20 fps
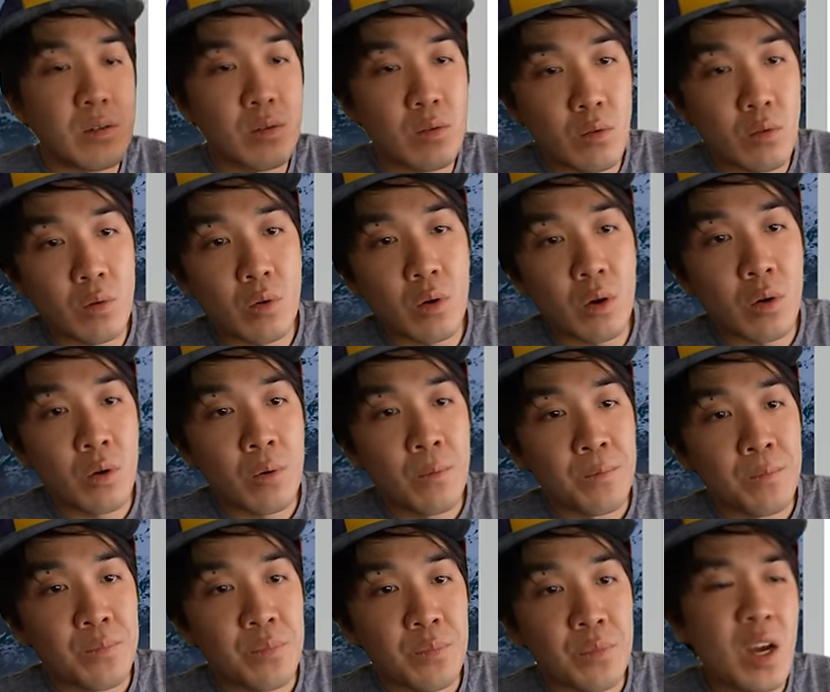in Google,
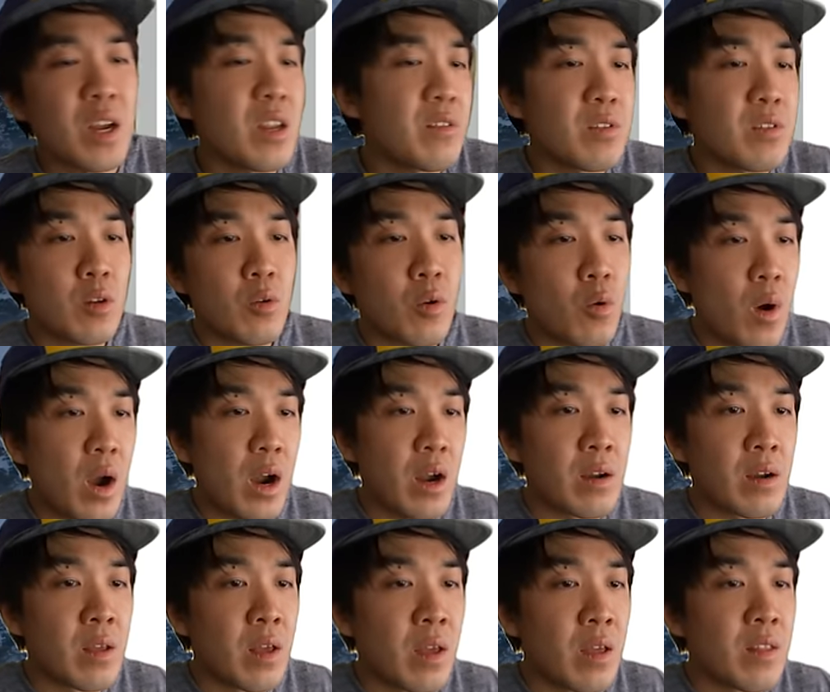not even
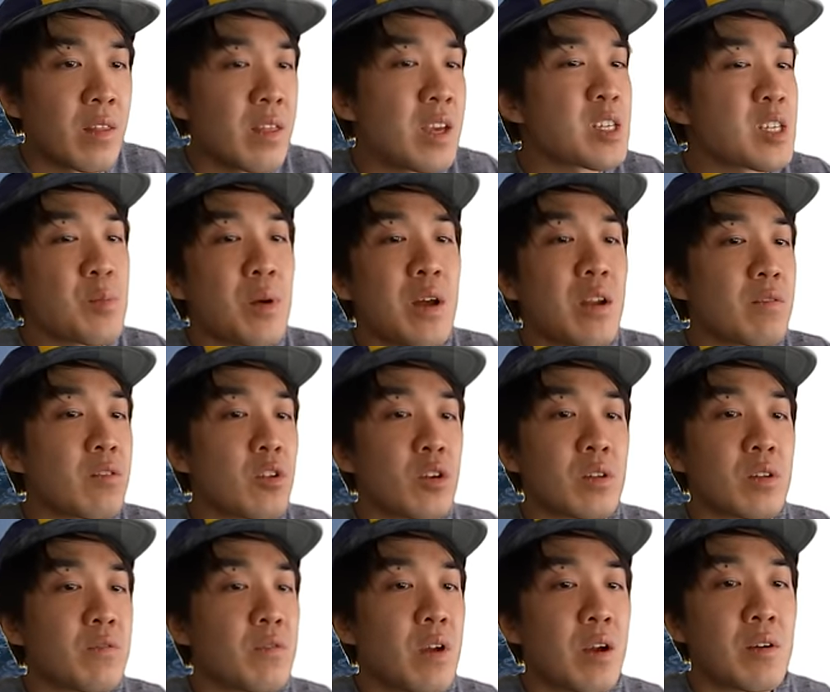acquired, things might have
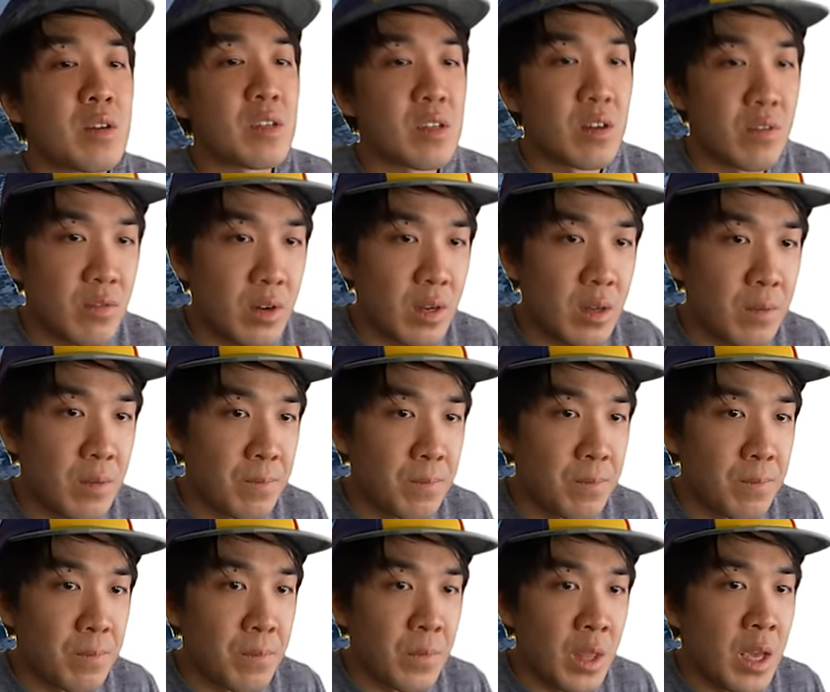looked very different.
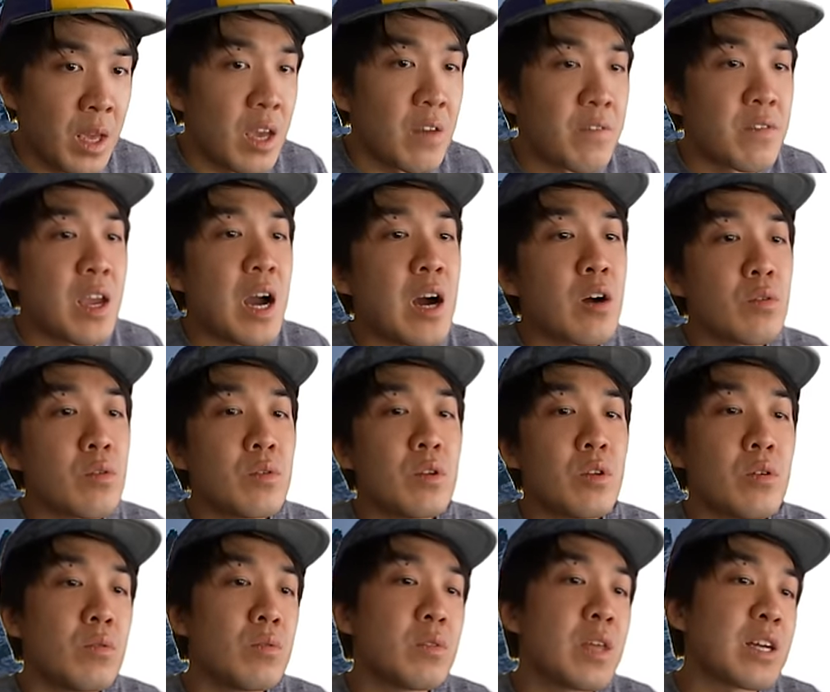If Yahoo
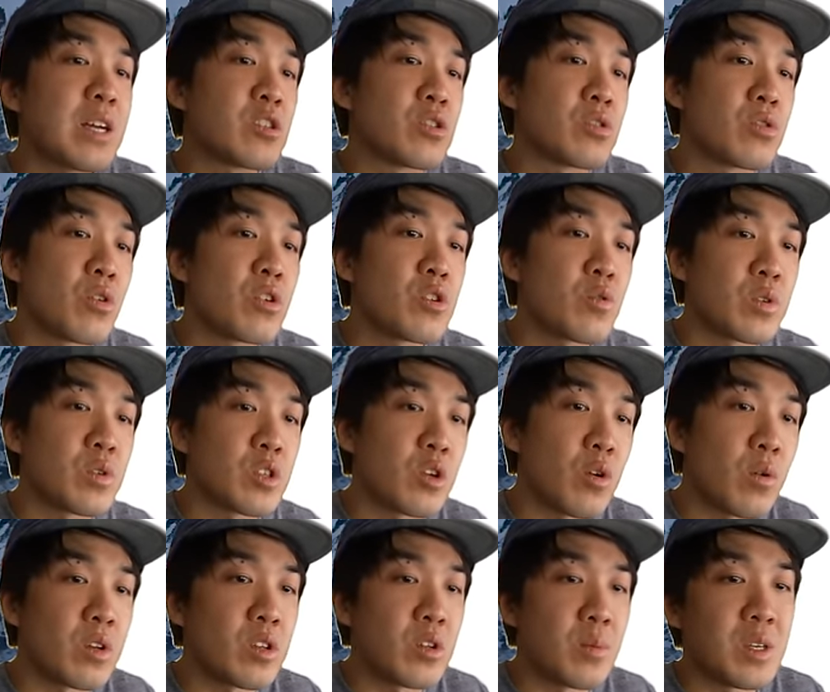knew that search was
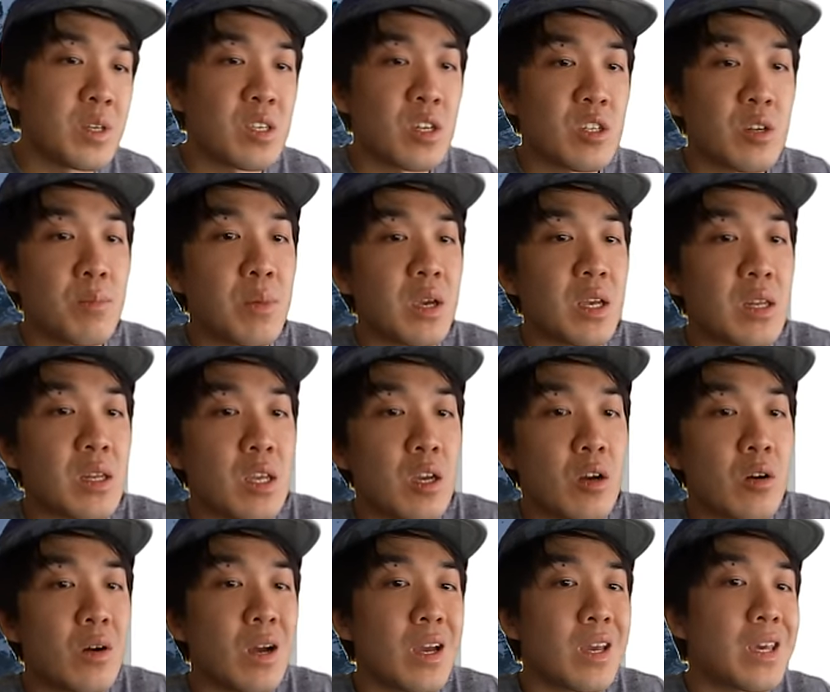going to be such a big
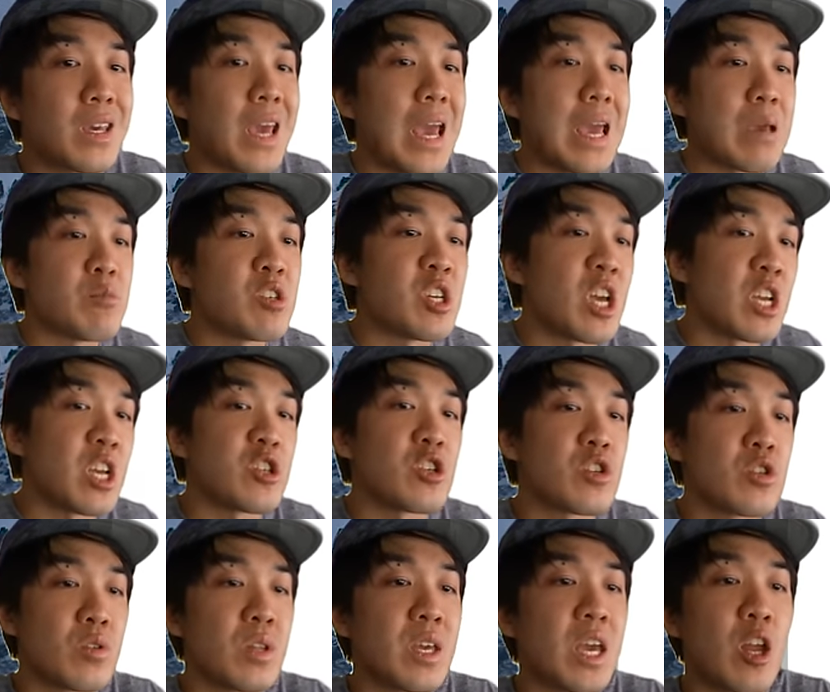deal, a game changer
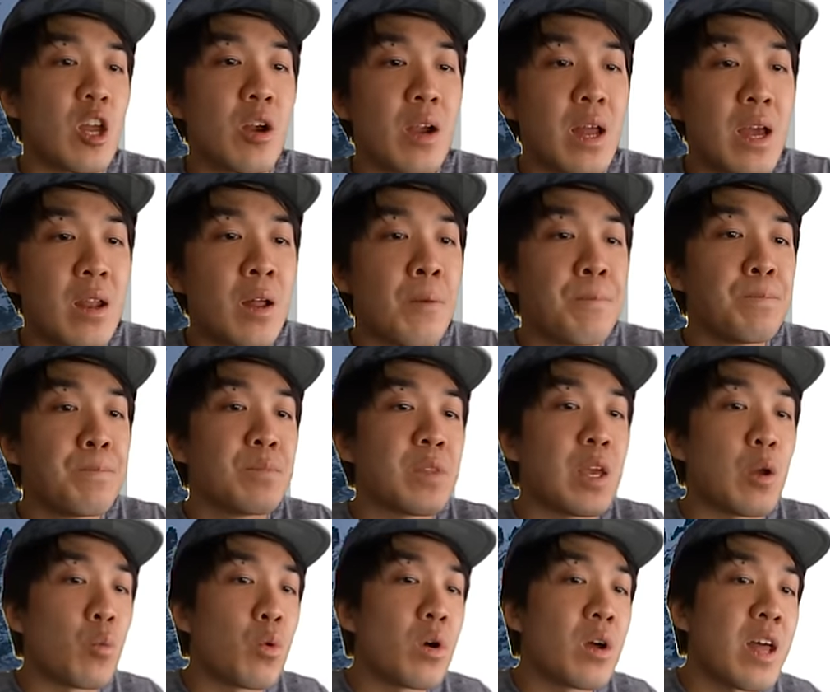to the internet,
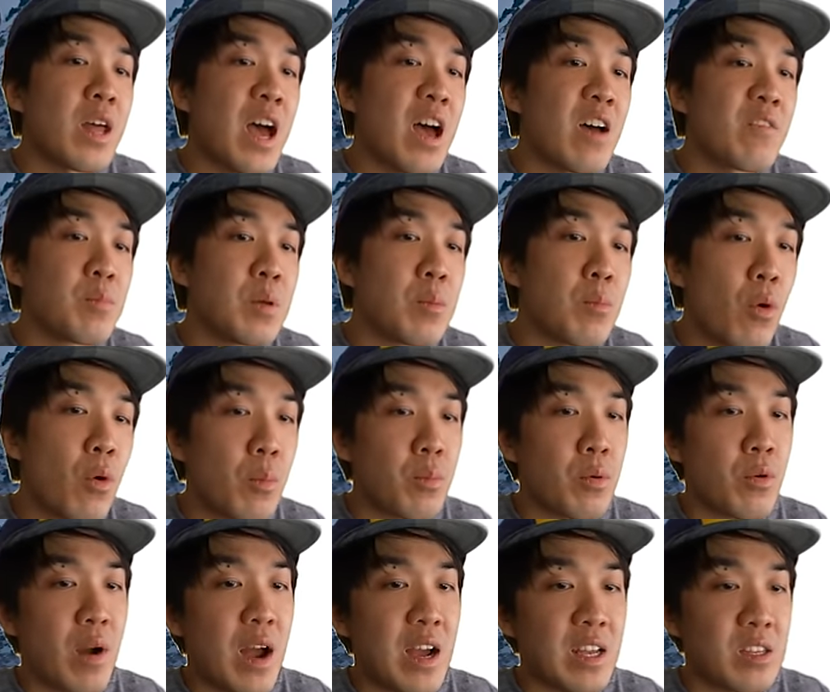they would have been more
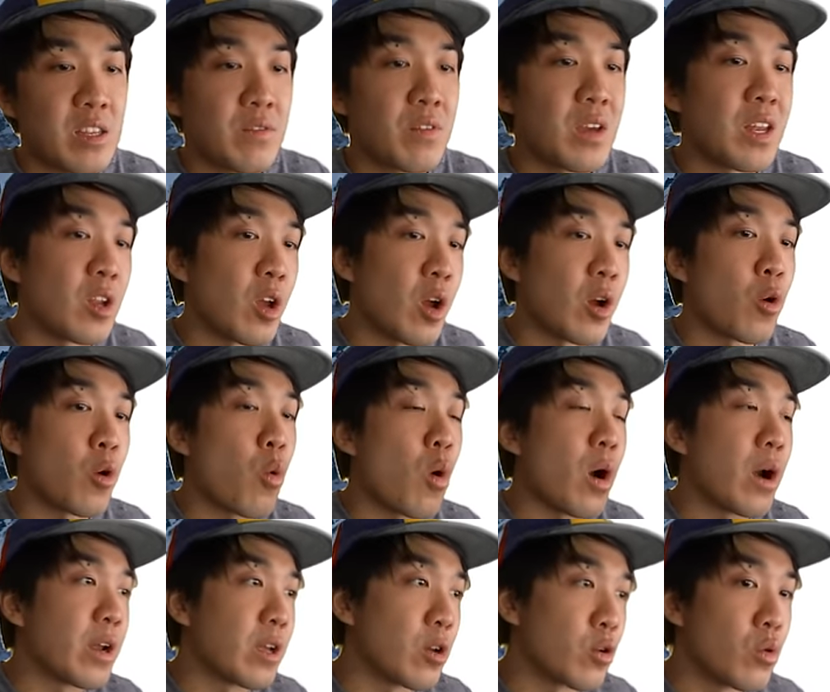proactive in acquiring